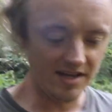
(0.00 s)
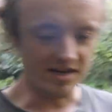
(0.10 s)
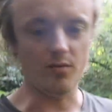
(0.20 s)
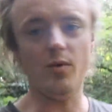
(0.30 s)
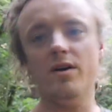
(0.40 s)

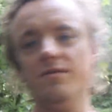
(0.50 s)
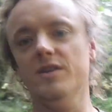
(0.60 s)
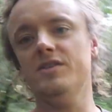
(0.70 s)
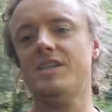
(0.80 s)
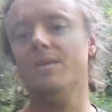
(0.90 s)
Now one of
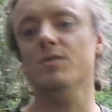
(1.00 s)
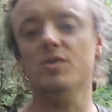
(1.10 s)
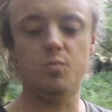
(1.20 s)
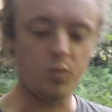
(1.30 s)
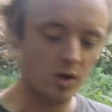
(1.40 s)
those
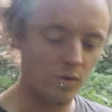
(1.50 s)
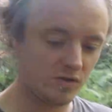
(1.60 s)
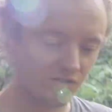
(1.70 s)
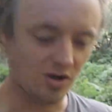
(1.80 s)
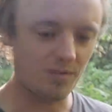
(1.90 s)
skimmers will
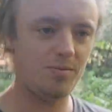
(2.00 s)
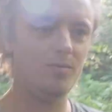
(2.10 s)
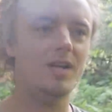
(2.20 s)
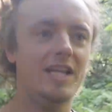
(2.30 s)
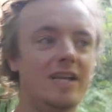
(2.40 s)
stop
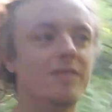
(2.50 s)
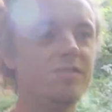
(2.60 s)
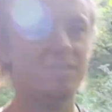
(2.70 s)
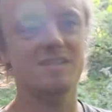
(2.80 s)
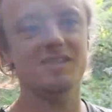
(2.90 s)
leaves